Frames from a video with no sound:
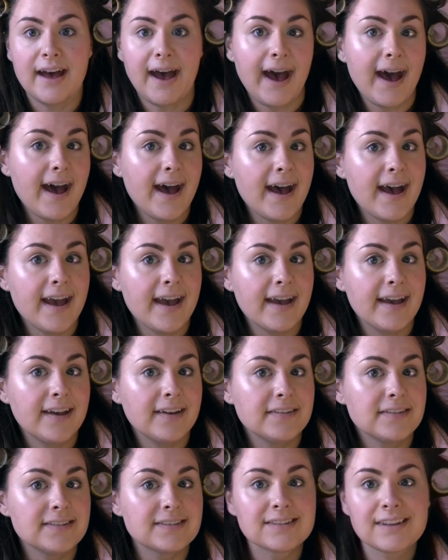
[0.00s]
the
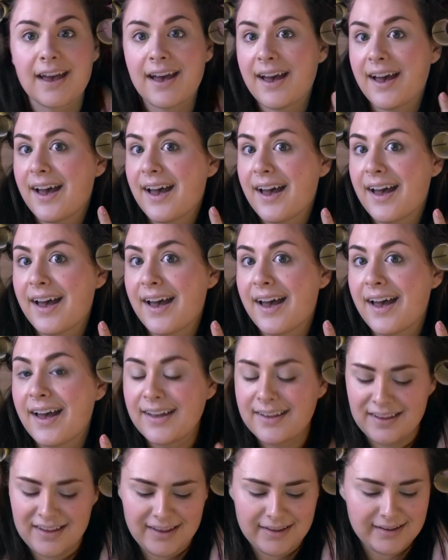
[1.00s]
eyes.
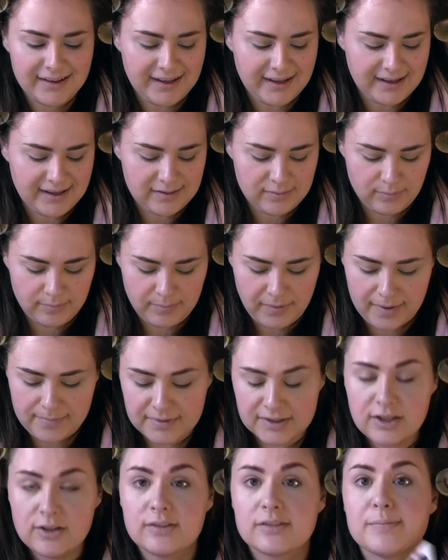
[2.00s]
And I'm
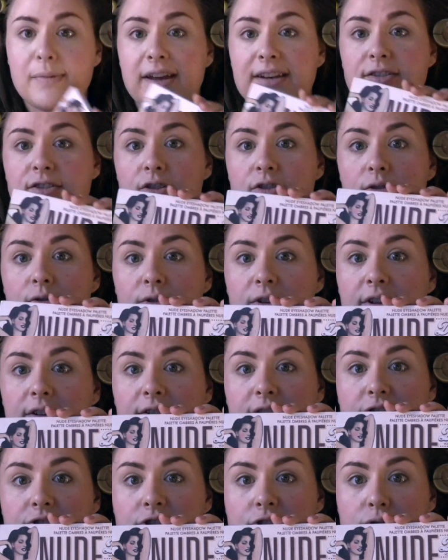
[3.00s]
going to use my
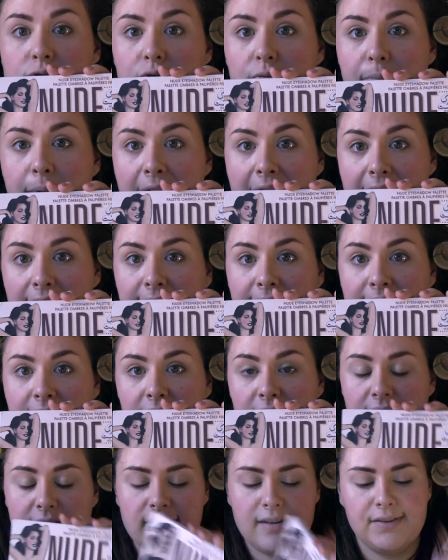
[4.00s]
Nude Dude
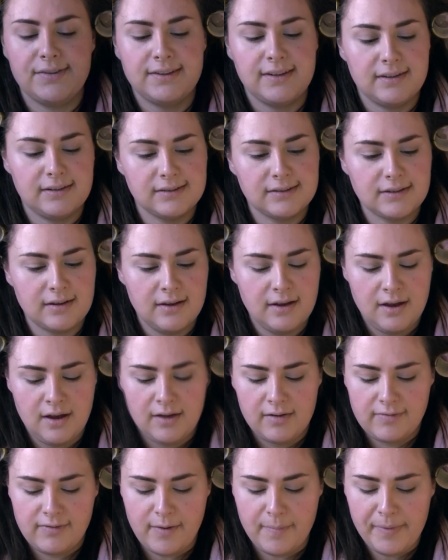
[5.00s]
palette. This is
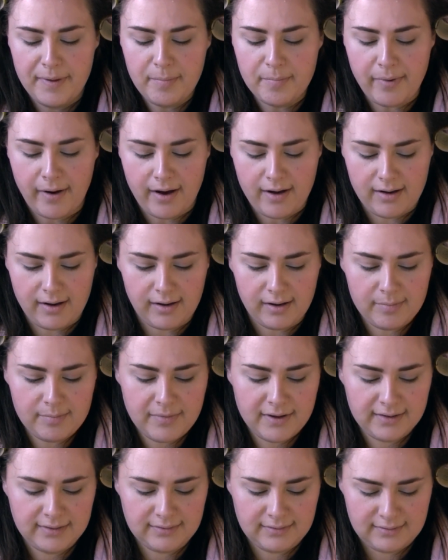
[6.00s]
from the
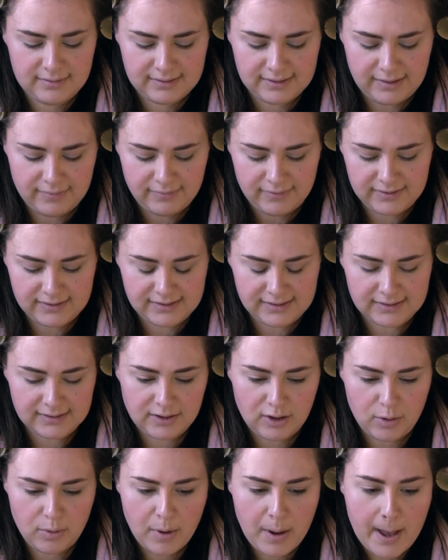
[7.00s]
Balm, San
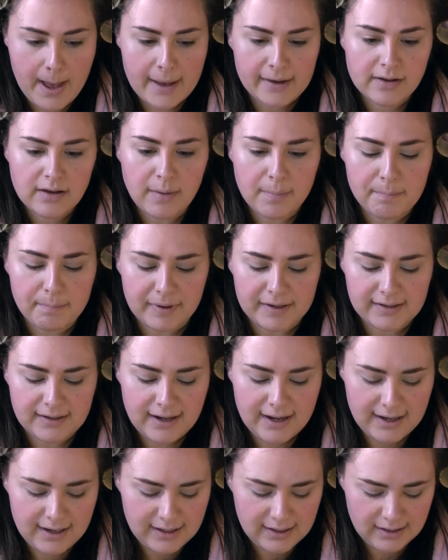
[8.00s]
Francisco
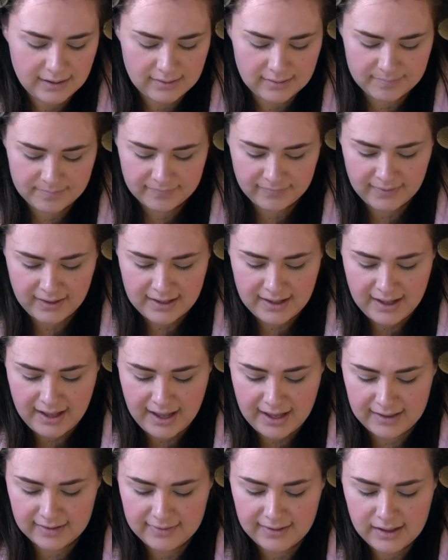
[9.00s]
company.
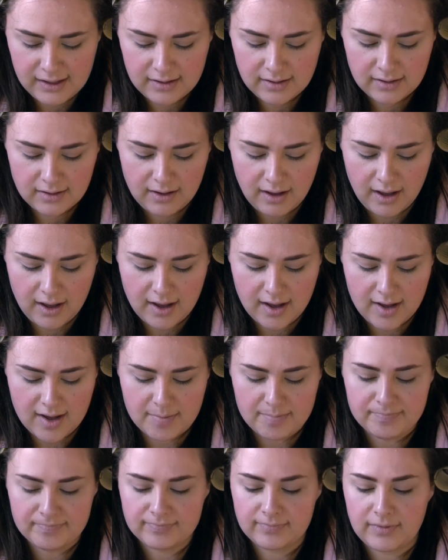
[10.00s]
And I think
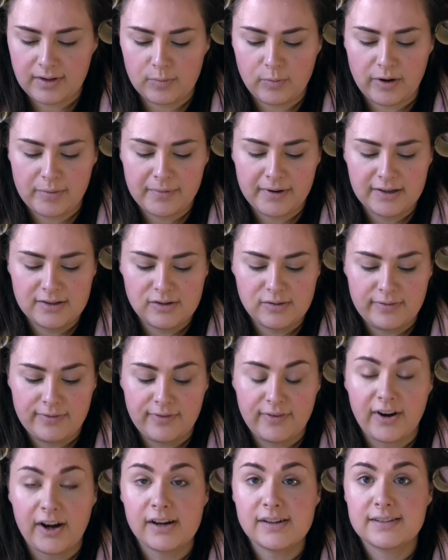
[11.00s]
what I'm going to do
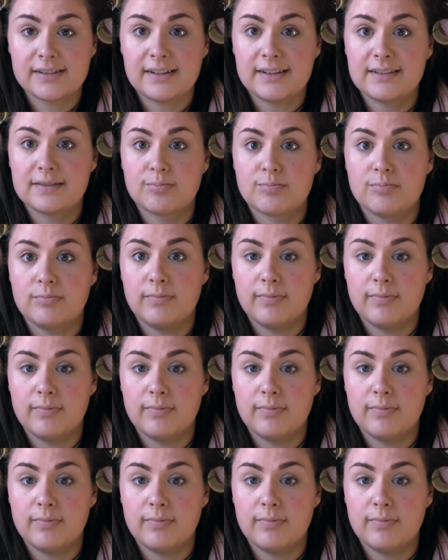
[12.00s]
first is